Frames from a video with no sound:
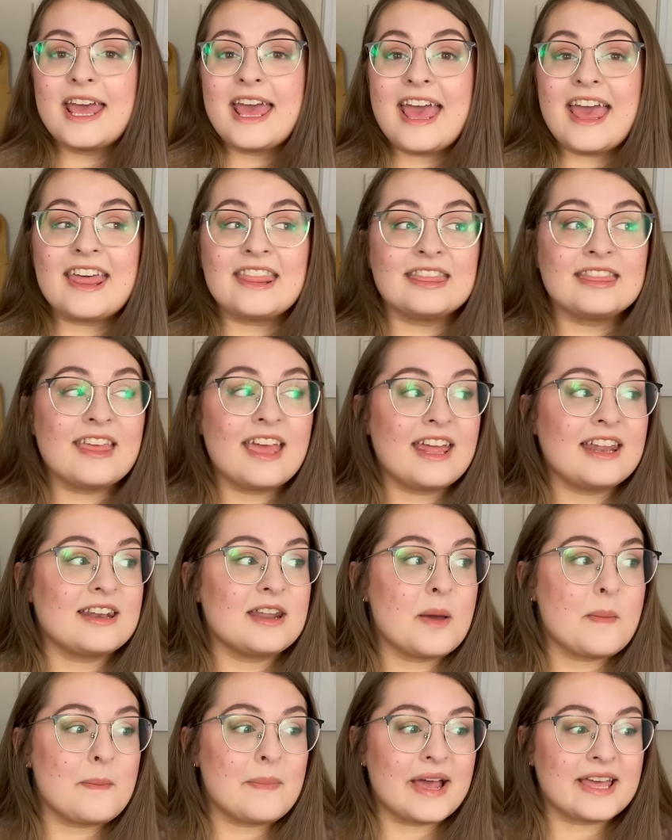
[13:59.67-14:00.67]
And then
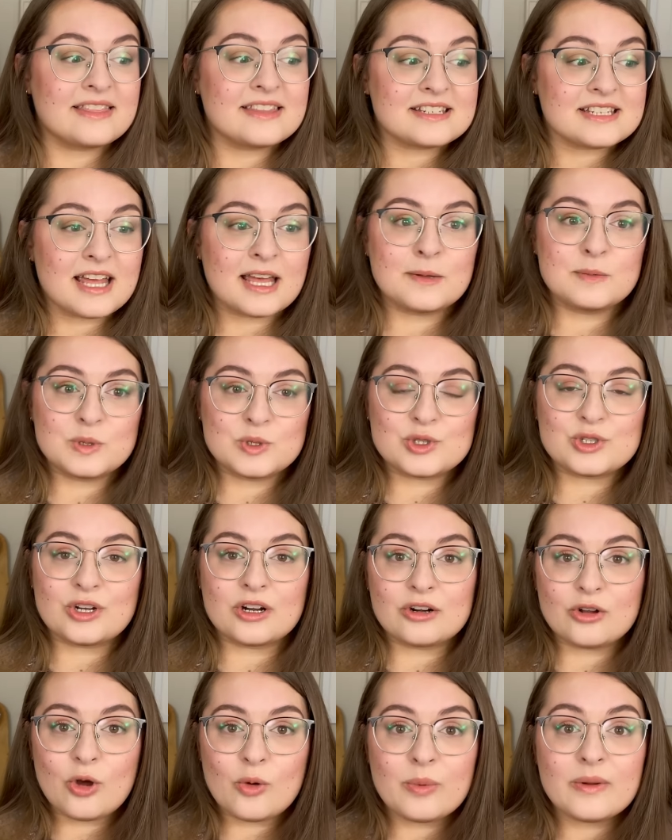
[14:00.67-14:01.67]
by the time you
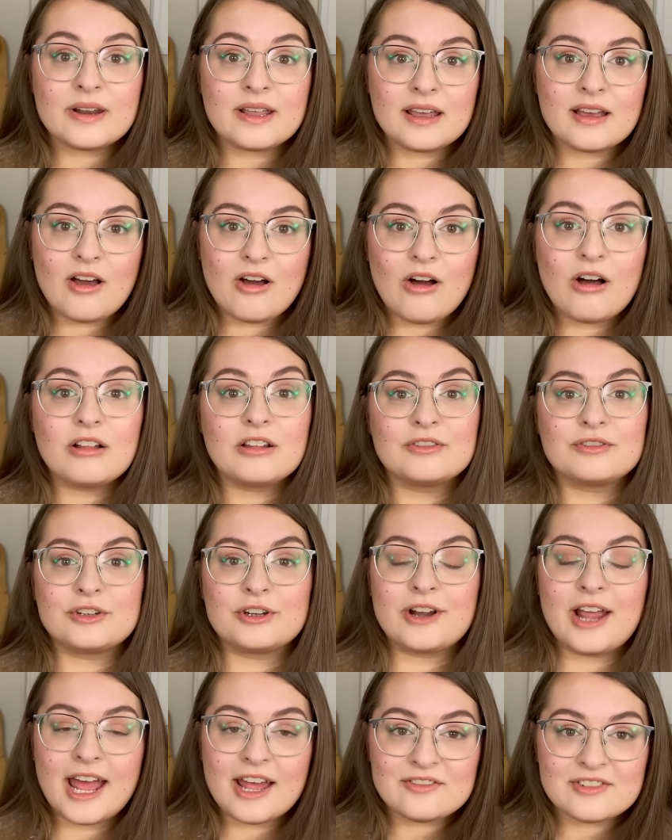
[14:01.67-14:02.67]
start opening all of your
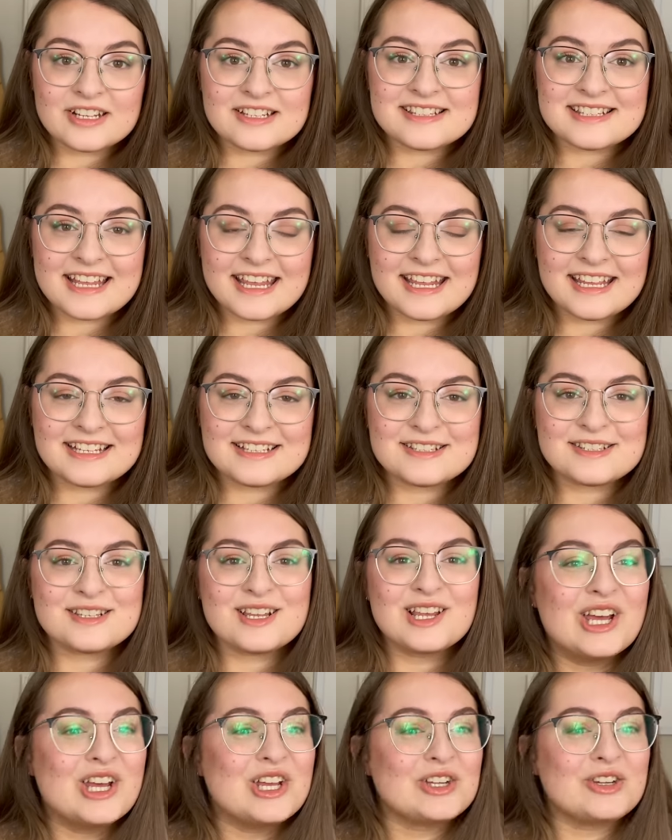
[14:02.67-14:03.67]
advent skeins,
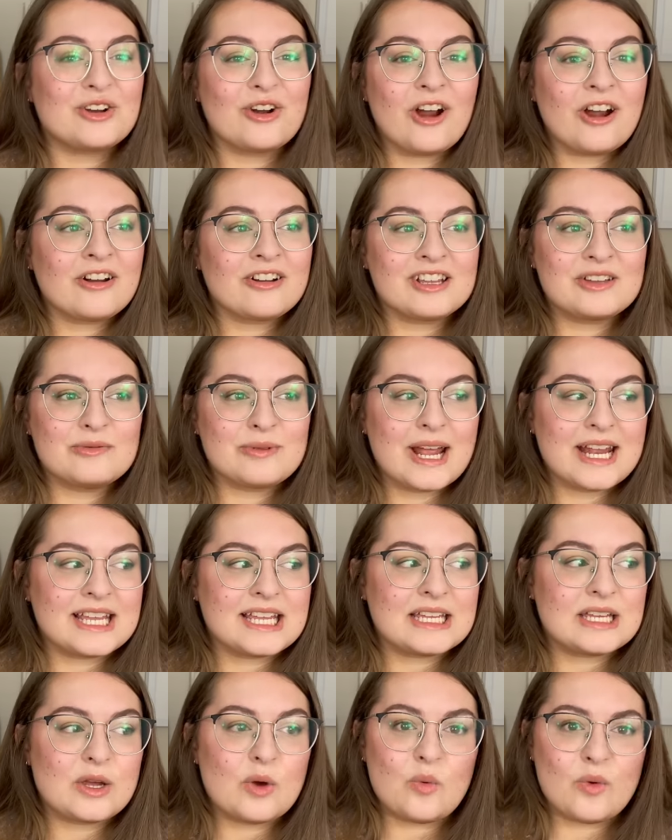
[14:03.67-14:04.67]
you're already
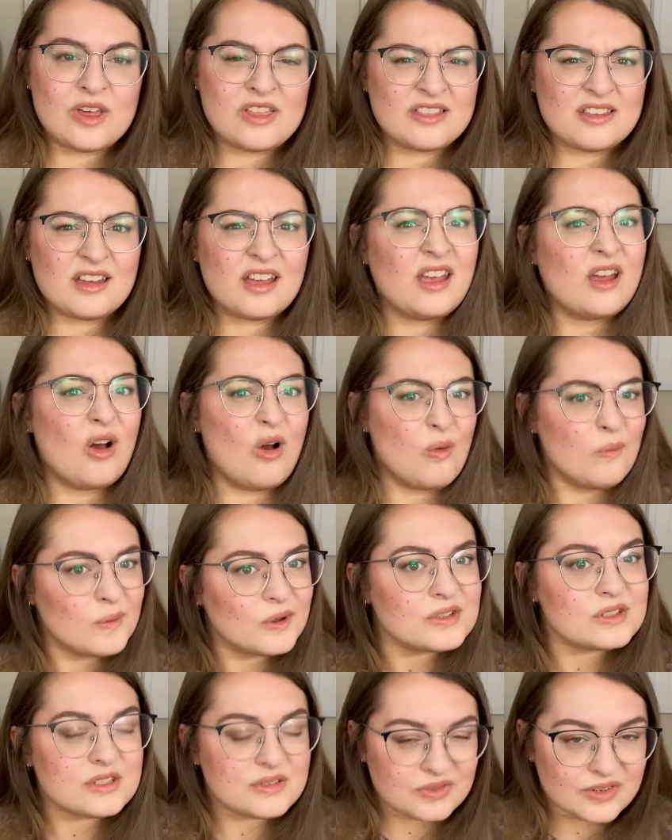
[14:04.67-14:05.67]
ready with a
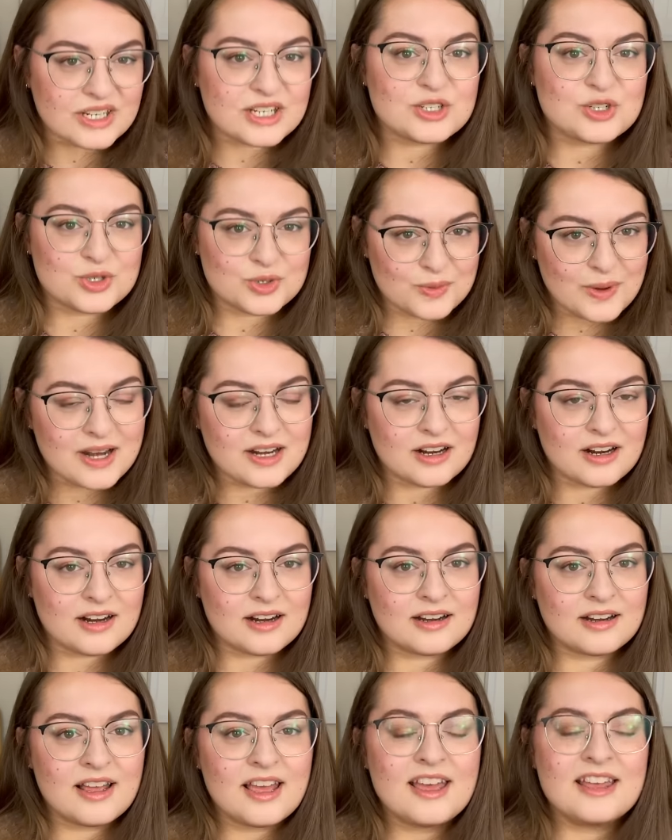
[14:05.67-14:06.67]
almost finished
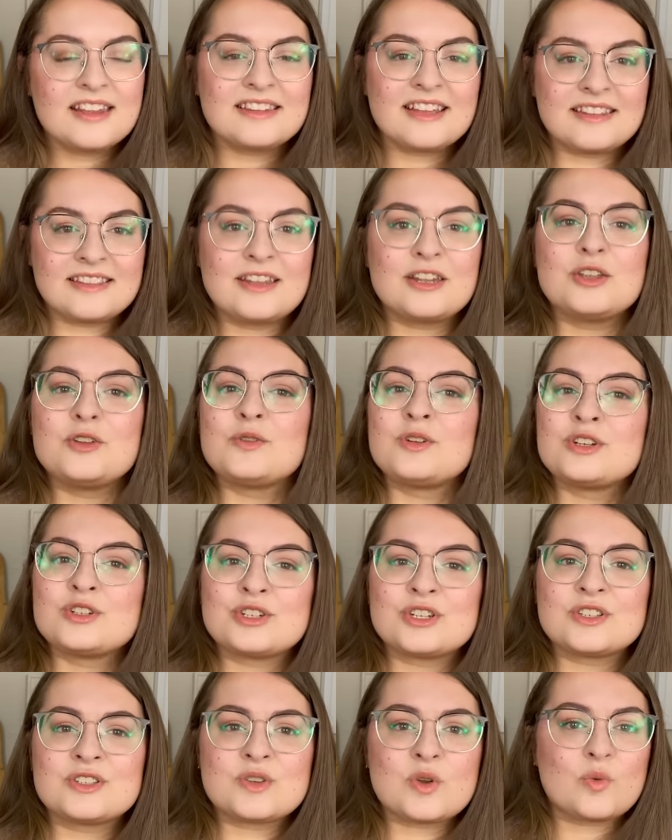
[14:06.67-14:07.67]
sweater that then you can
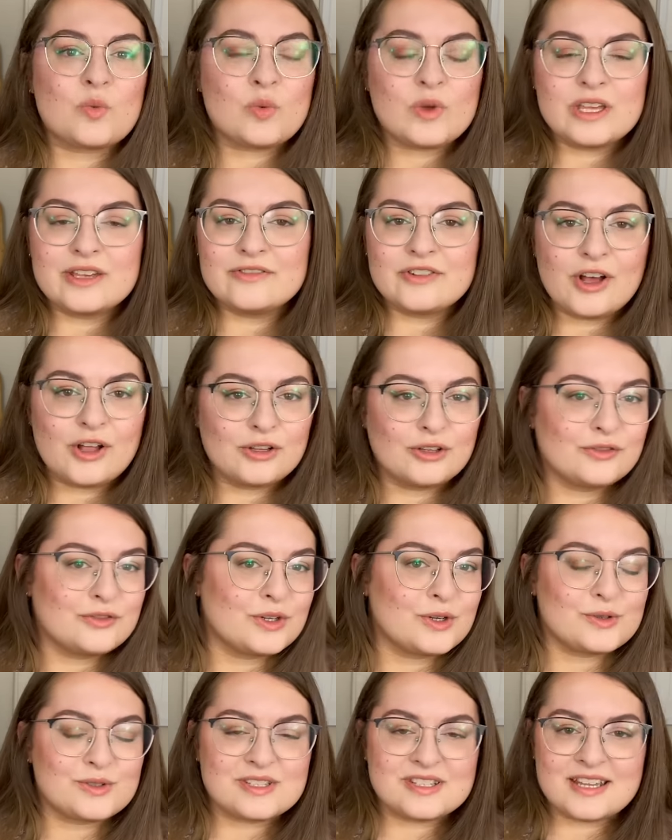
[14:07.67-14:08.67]
just weave all of
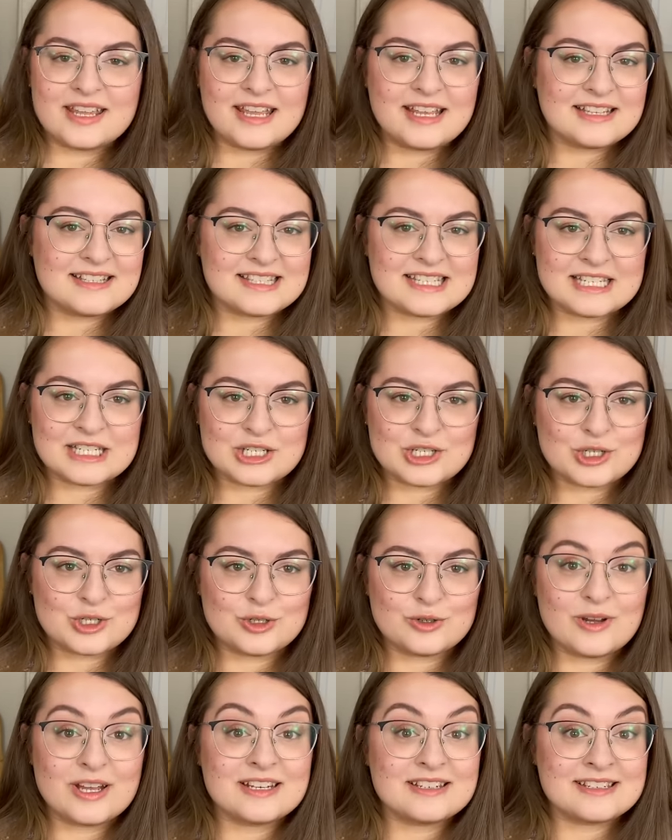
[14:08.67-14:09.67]
those skeins
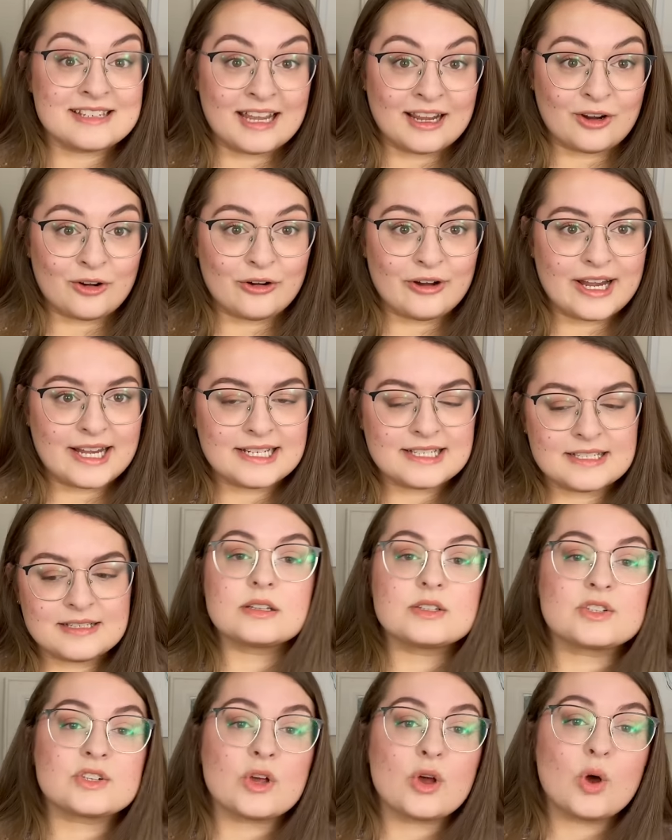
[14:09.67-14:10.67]
into and decorate.
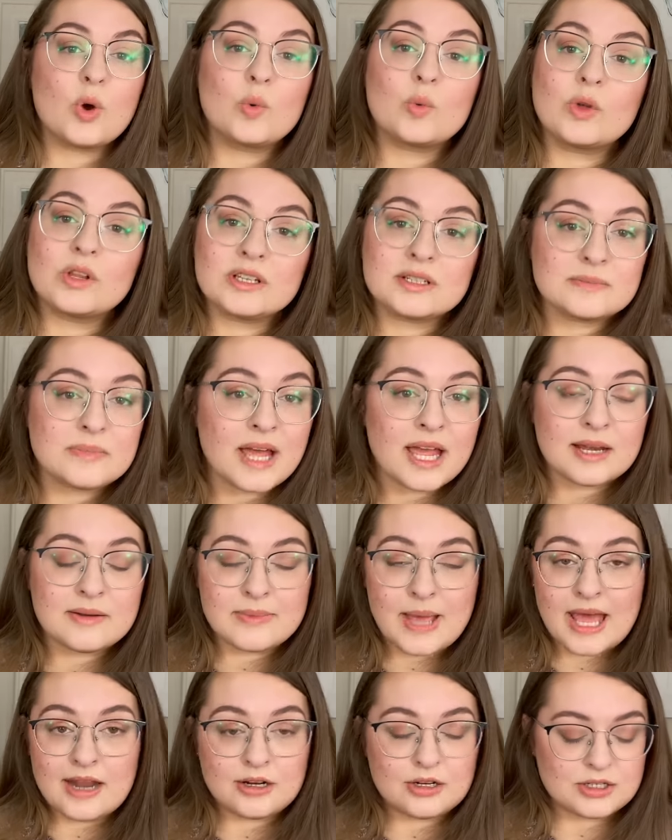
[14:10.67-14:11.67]
So Wool and Pine
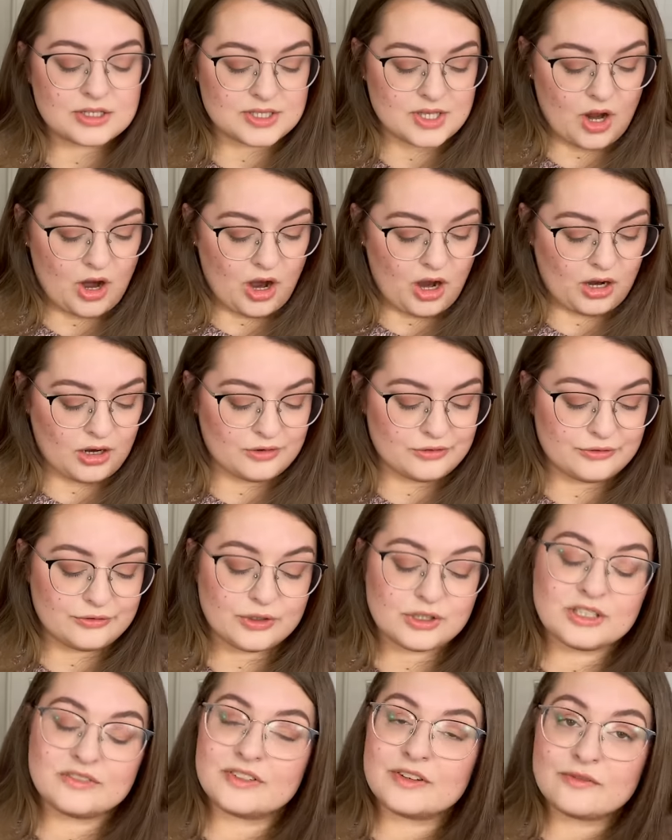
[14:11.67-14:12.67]
Patterns are
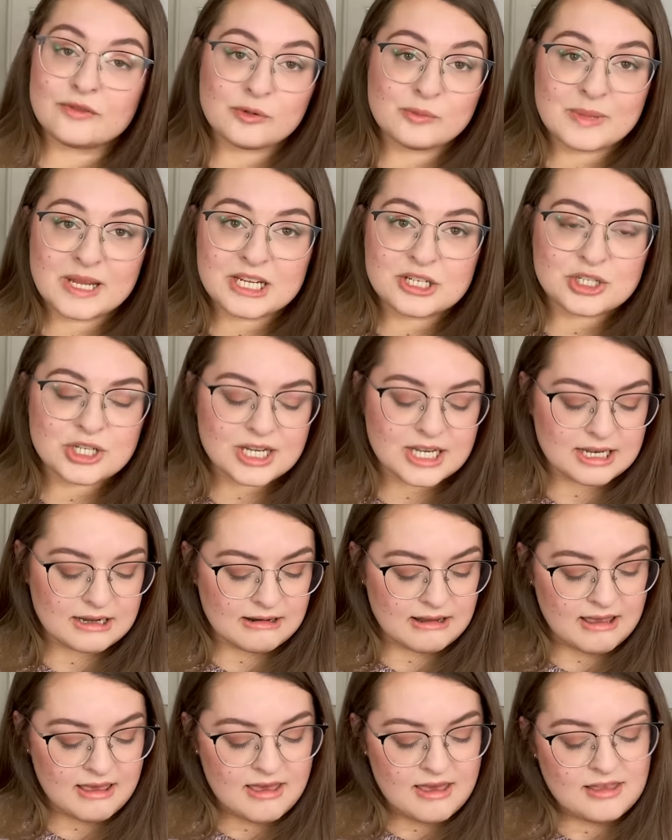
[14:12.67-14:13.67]
full of information.
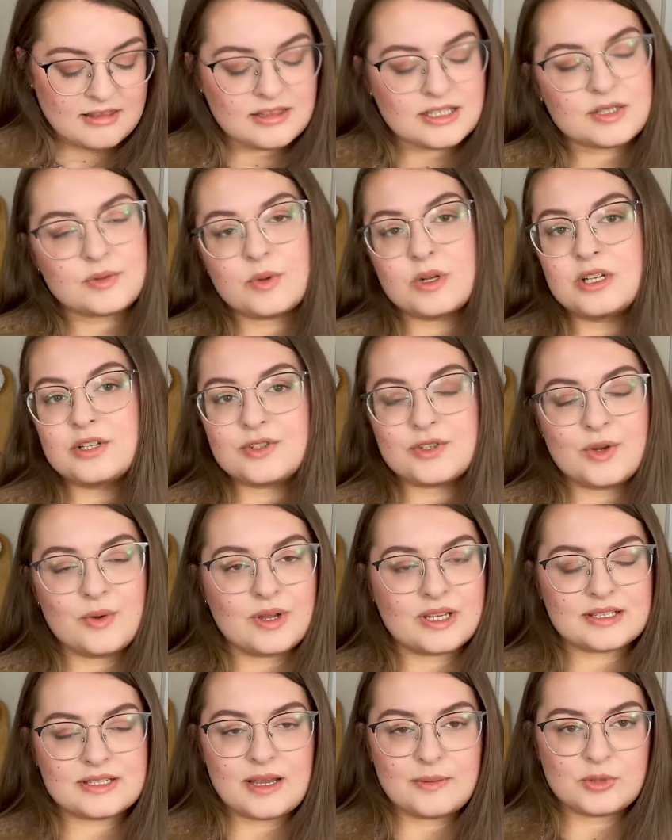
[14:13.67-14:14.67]
This one is no
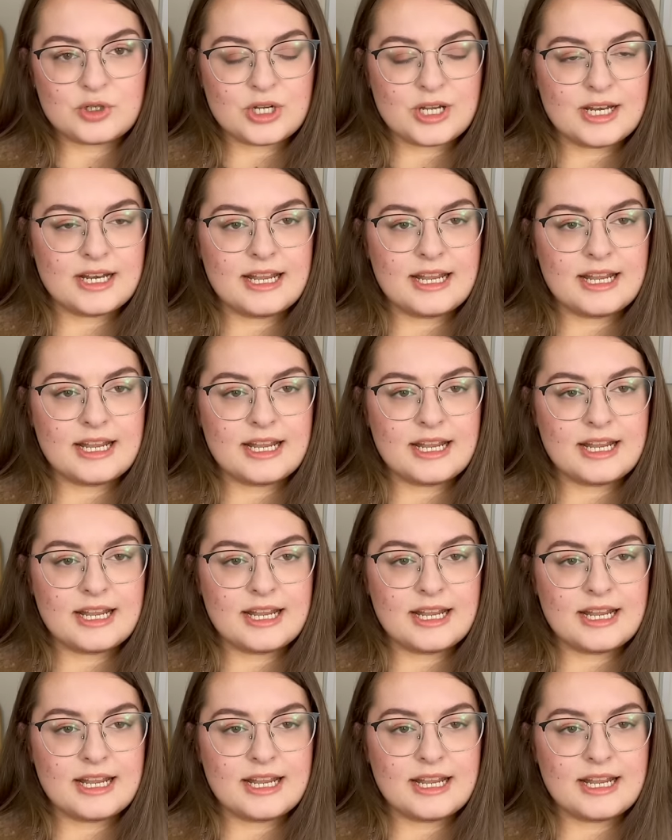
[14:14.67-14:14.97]
exception.